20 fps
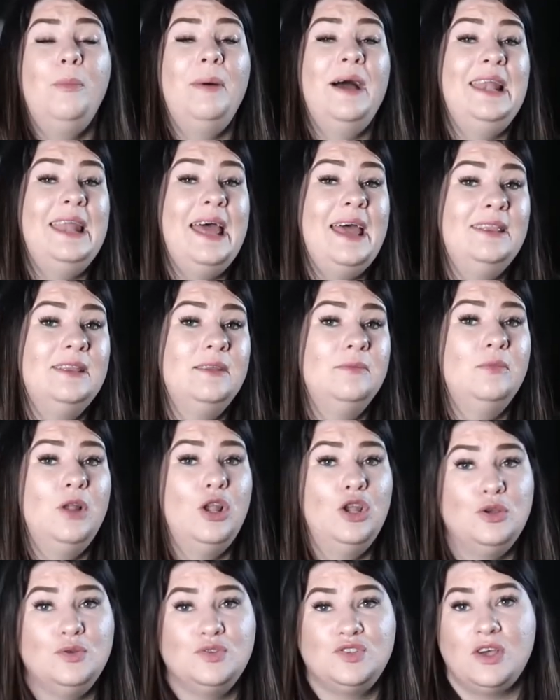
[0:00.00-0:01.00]
by letting them
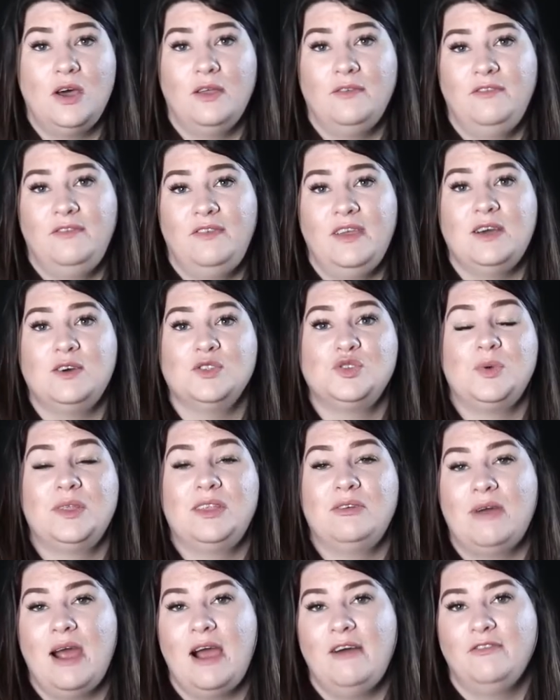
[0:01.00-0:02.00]
loose on fields when
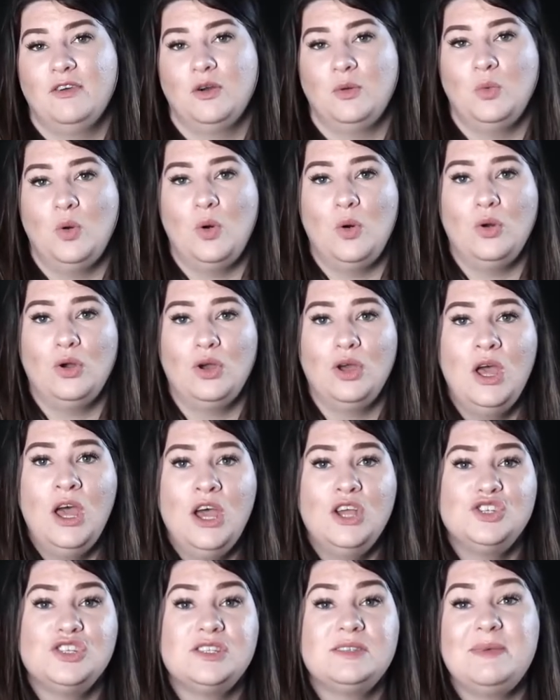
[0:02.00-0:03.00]
they're out for a walk.
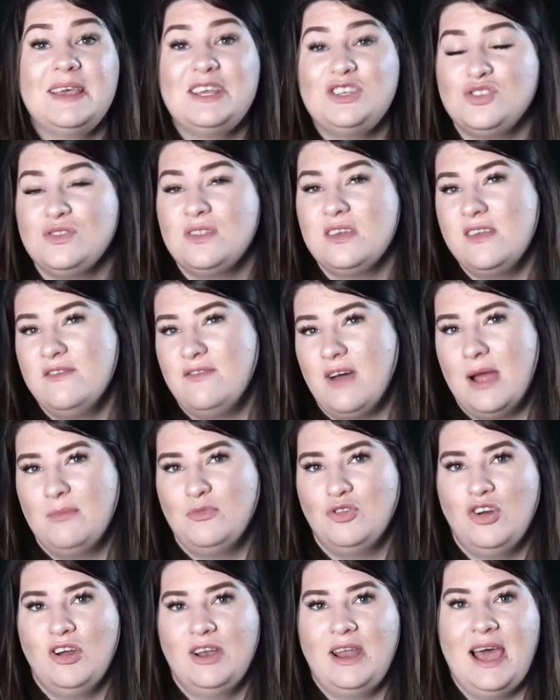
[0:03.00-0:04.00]
Just make sure that your
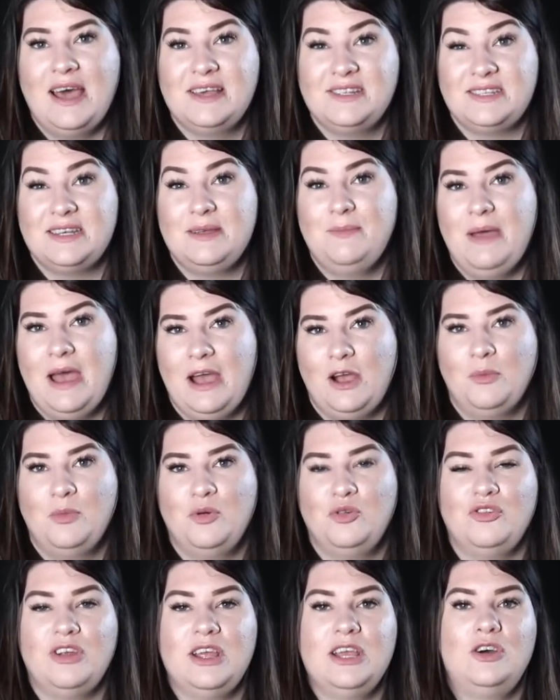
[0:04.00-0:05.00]
Weimaraner has an
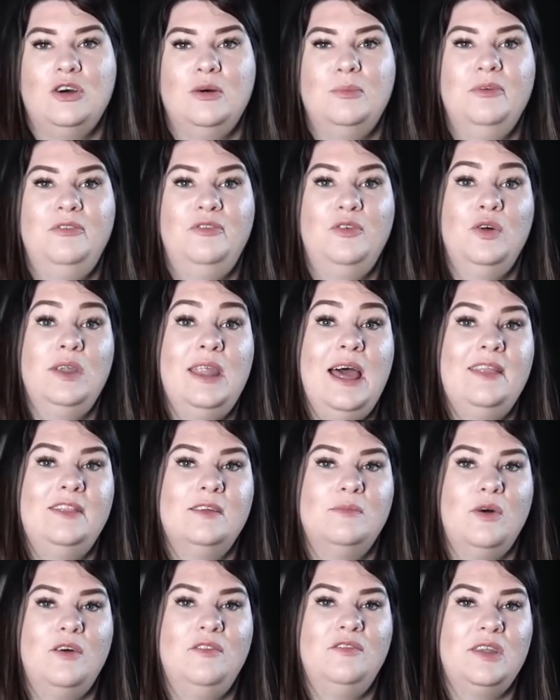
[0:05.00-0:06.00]
impeccable recall before letting
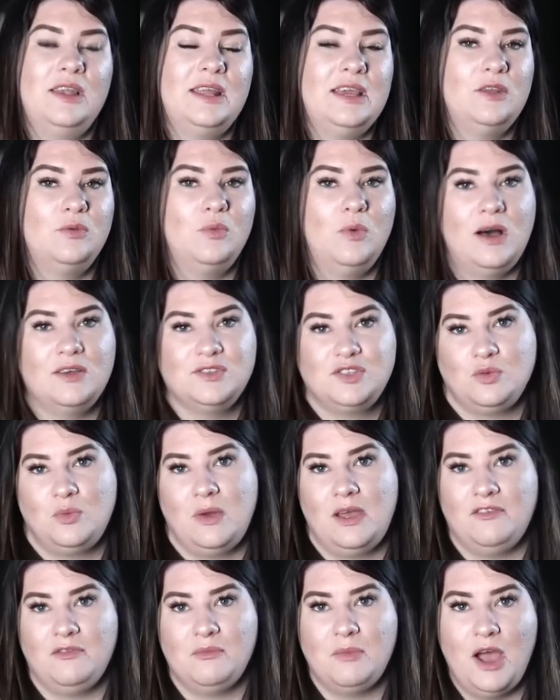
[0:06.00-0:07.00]
them off the lead whilst
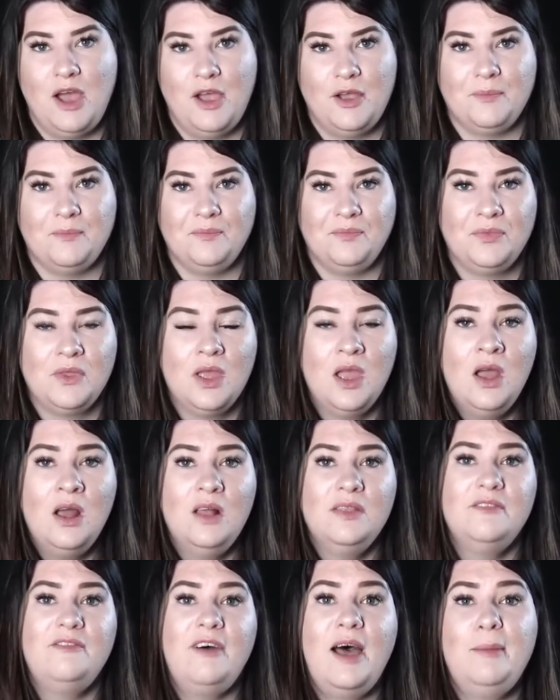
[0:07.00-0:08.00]
away from home.
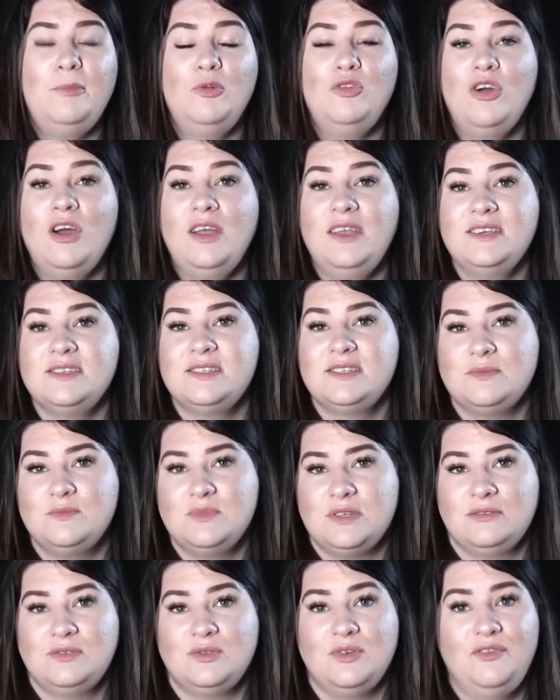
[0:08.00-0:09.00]
The Weimaraner is
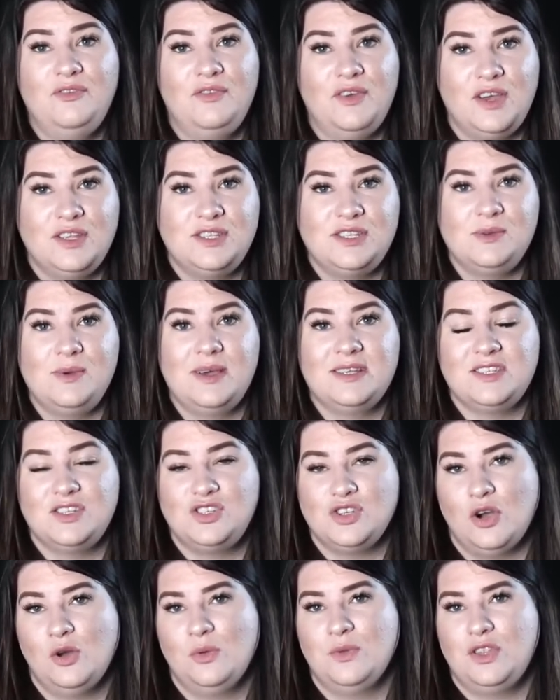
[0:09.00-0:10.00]
sometimes referred to as a
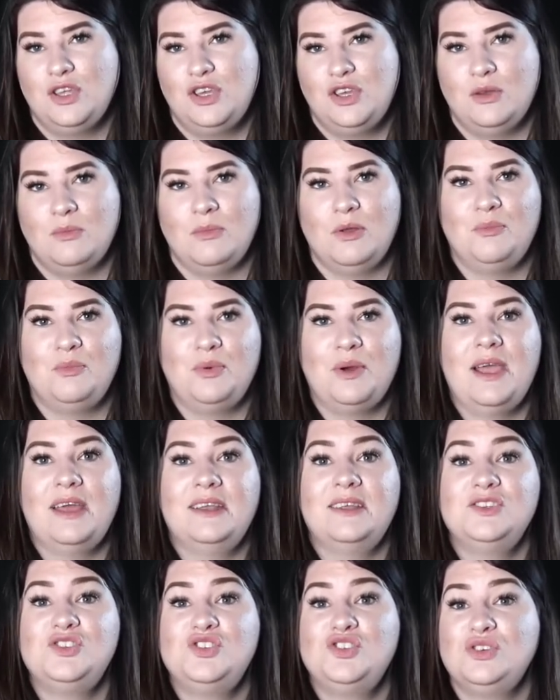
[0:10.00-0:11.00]
dog with a human
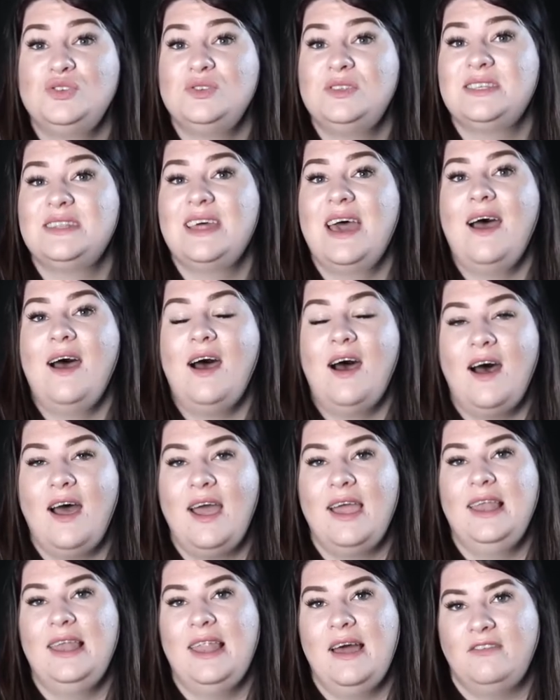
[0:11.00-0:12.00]
brain. It's due to their
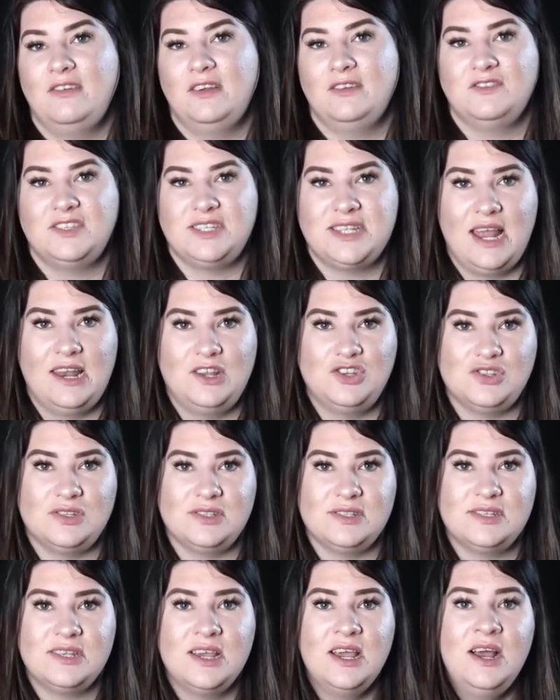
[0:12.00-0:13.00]
high level of
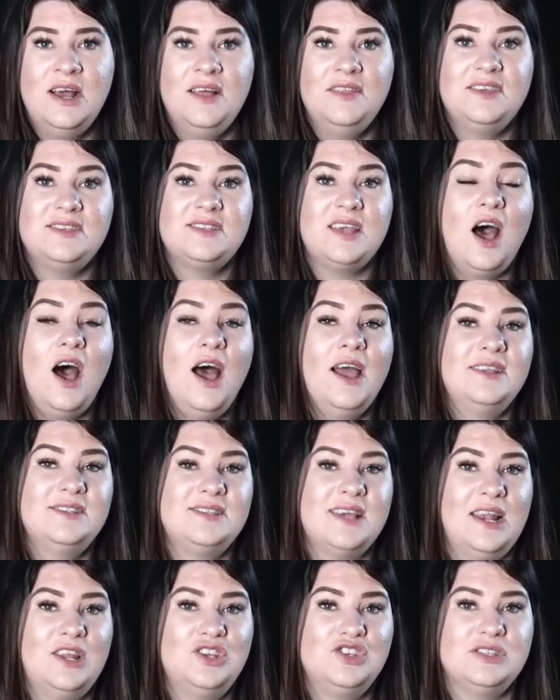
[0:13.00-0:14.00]
intelligence. This high
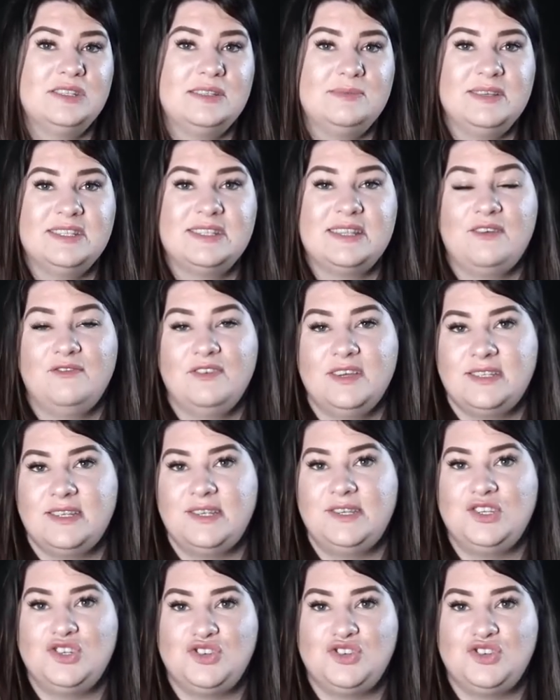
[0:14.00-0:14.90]
intelligence means they're easy to